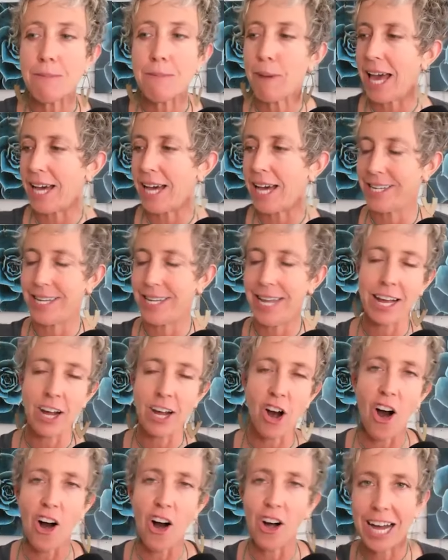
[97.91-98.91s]
I had to take
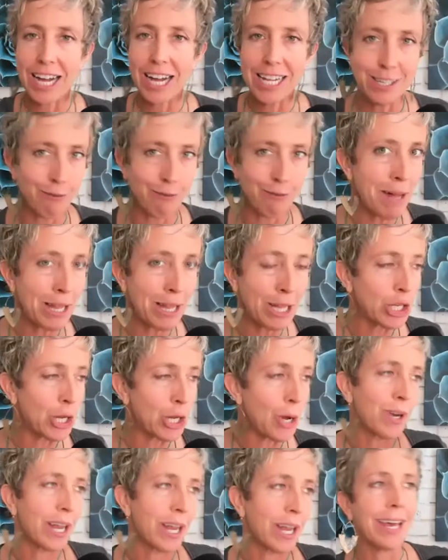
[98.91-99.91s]
all kinds of
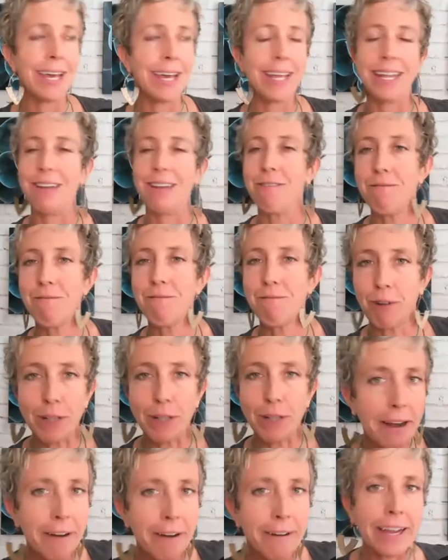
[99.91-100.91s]
melatonin and
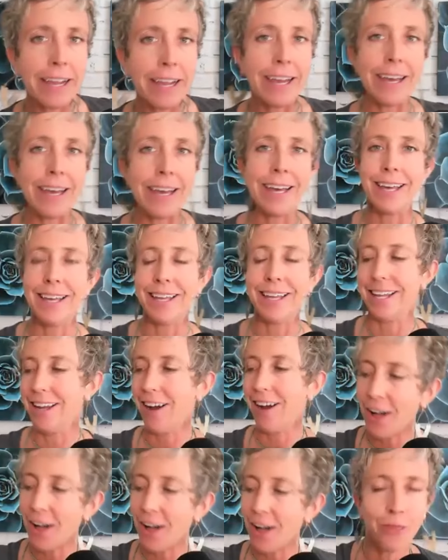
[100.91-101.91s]
valerian and
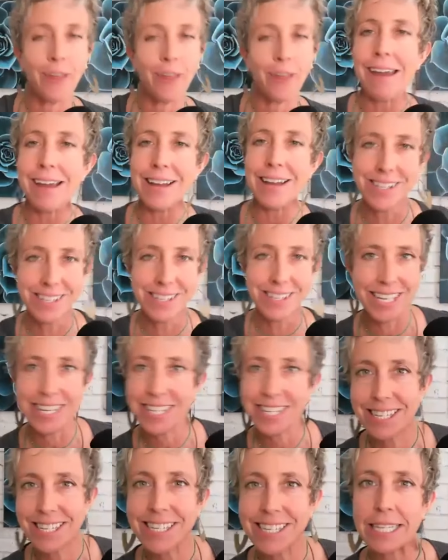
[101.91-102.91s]
all the things to get
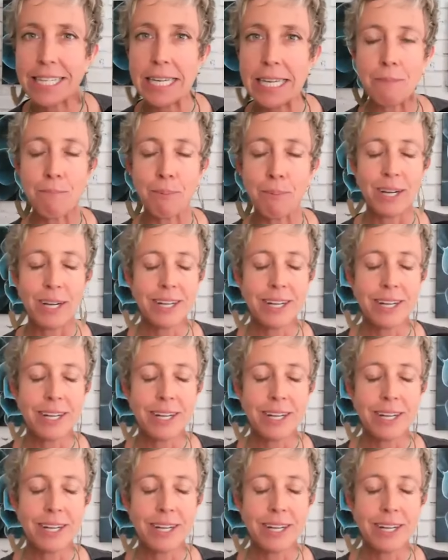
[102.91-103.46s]
to sleep.